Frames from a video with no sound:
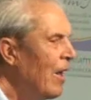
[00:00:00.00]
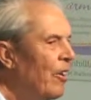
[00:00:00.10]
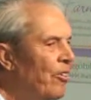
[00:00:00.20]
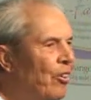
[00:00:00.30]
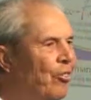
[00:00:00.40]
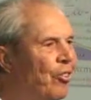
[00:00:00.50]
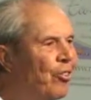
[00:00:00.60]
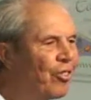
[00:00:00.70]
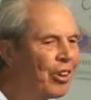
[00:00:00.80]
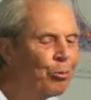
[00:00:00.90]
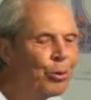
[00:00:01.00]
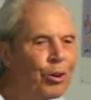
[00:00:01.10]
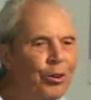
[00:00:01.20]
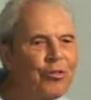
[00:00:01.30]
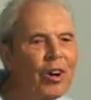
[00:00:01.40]
So Jesus says we've got
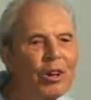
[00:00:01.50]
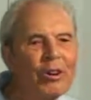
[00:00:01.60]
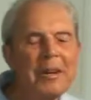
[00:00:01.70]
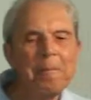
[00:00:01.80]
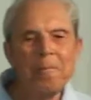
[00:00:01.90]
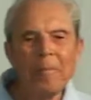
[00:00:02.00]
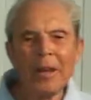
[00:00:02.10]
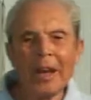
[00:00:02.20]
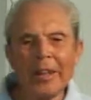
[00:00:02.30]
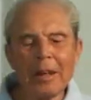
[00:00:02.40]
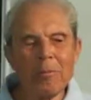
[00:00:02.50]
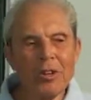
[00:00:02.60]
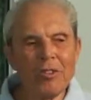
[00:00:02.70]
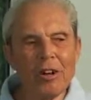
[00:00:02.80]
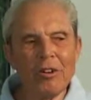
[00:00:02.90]
to follow him, and that
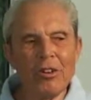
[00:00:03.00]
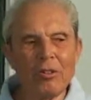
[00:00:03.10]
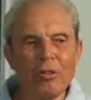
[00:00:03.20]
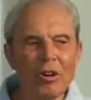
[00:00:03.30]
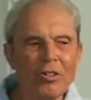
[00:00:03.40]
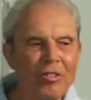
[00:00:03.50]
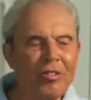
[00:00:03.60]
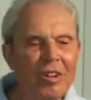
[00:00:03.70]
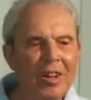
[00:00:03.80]
means going to the cross,